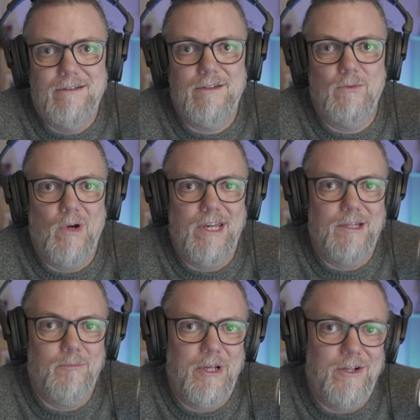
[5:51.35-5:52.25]
the weight
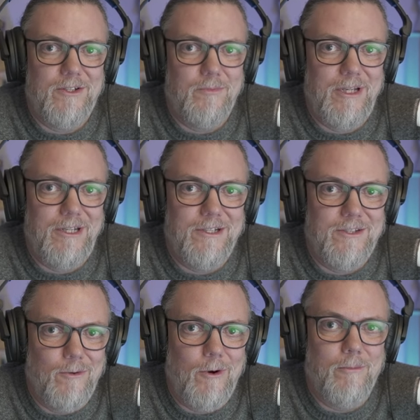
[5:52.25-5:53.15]
compared to peanuts,
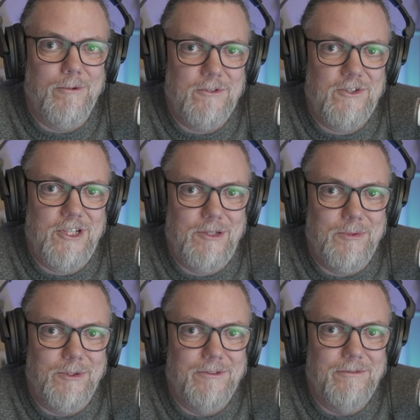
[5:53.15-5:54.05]
they're almost
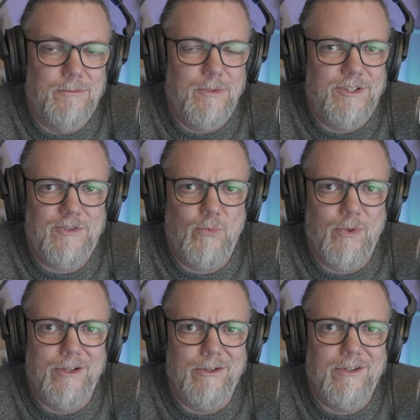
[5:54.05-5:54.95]
cheaper, which is
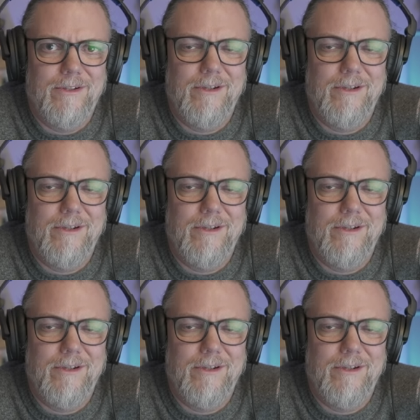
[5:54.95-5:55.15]
weird.